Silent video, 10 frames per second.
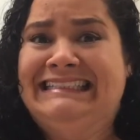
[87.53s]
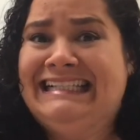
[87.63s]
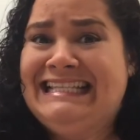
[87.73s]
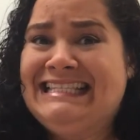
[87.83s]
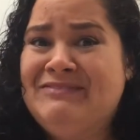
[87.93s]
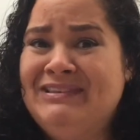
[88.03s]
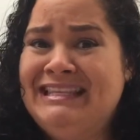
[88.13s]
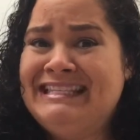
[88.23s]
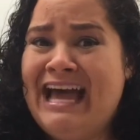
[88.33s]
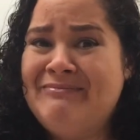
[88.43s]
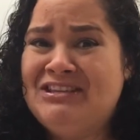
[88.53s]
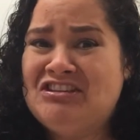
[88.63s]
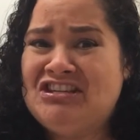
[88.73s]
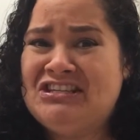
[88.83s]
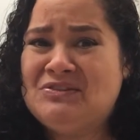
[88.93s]
let's see what the
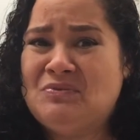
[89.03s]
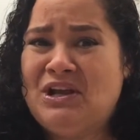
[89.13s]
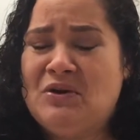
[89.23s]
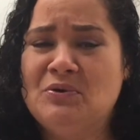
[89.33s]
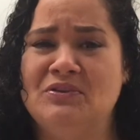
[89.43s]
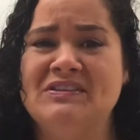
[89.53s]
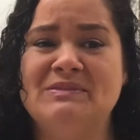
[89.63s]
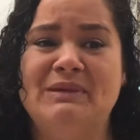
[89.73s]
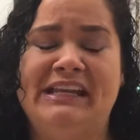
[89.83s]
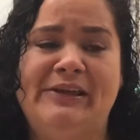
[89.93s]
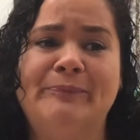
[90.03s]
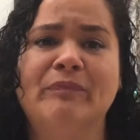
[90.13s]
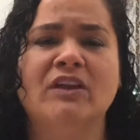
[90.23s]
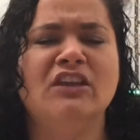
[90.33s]
damage is when I go to this meeting.